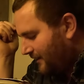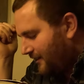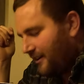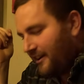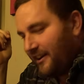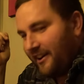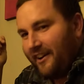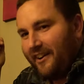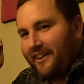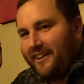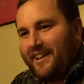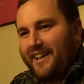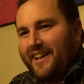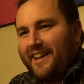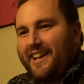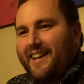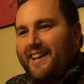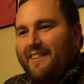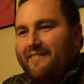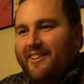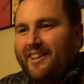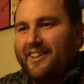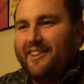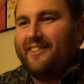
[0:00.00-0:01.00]
Rightio,
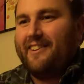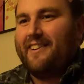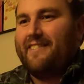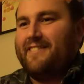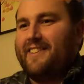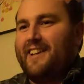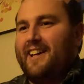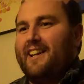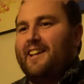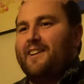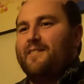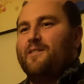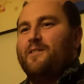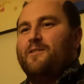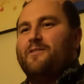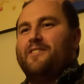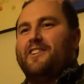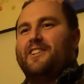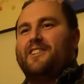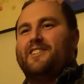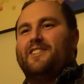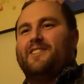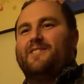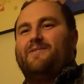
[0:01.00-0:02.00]
give me a knife, darling. We'll
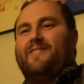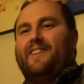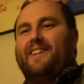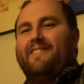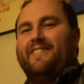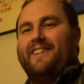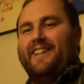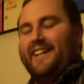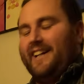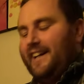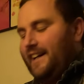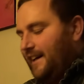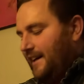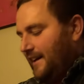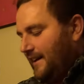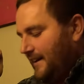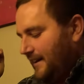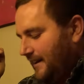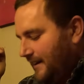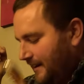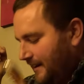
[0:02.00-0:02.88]
fish this puppy out.